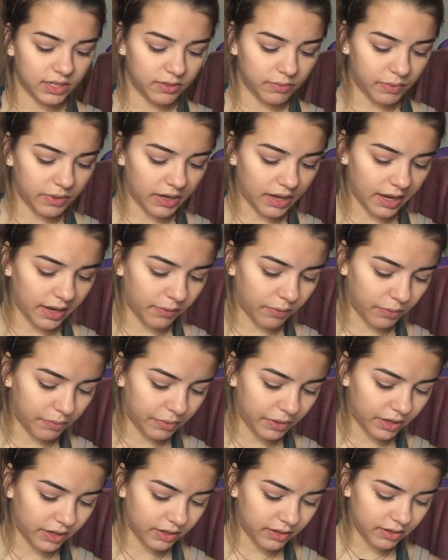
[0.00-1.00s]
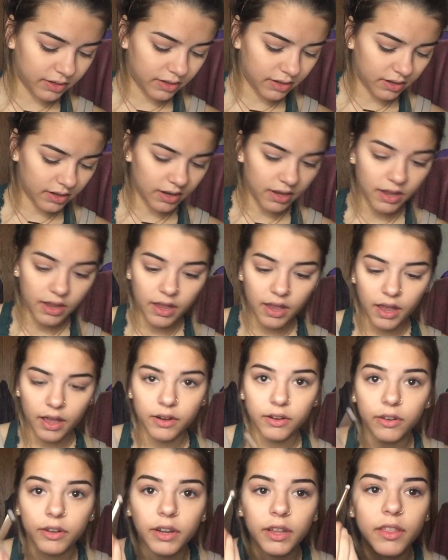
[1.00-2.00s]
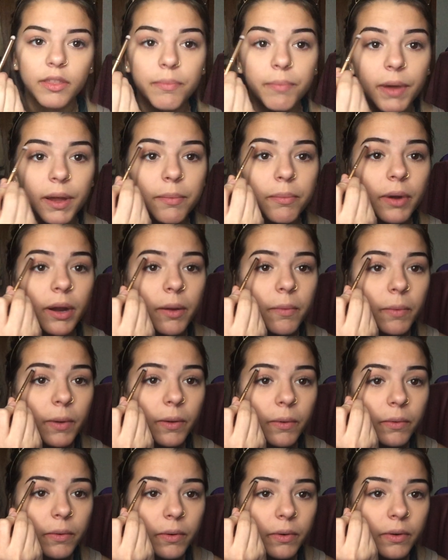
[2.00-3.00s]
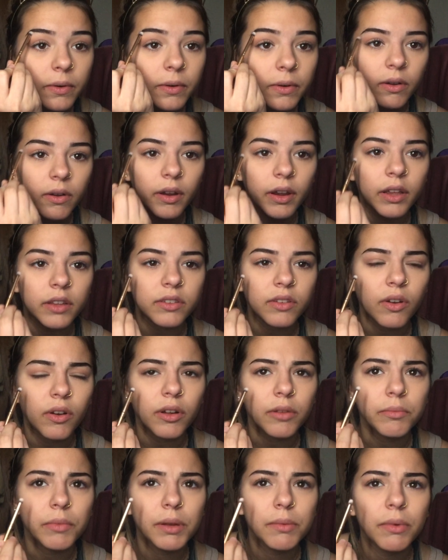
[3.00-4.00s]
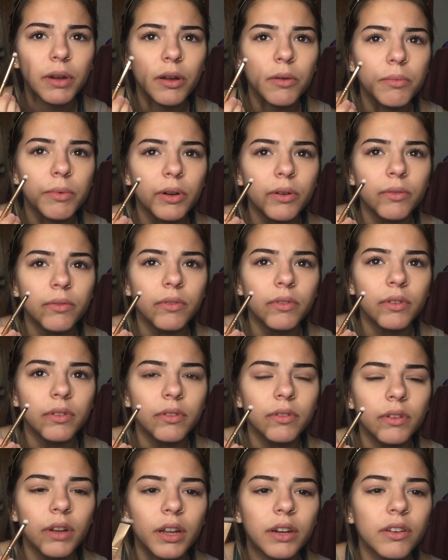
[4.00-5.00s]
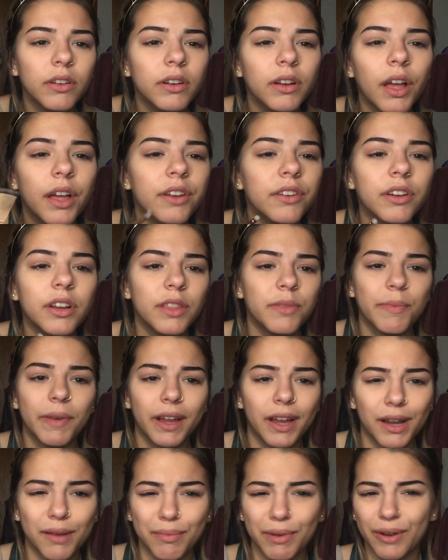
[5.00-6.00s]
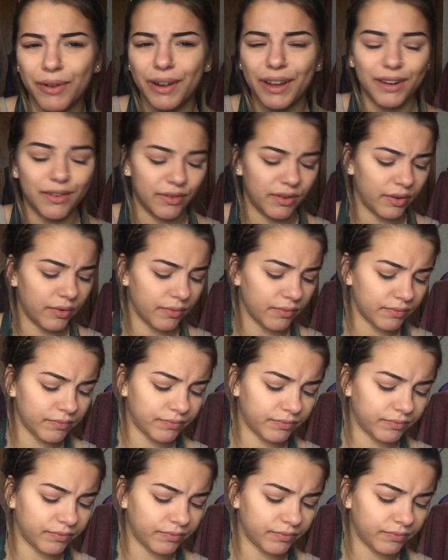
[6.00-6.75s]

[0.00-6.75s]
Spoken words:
is what I will put underneath my brow bone, or I guess on my brow bone, underneath my eyebrow, I don't know.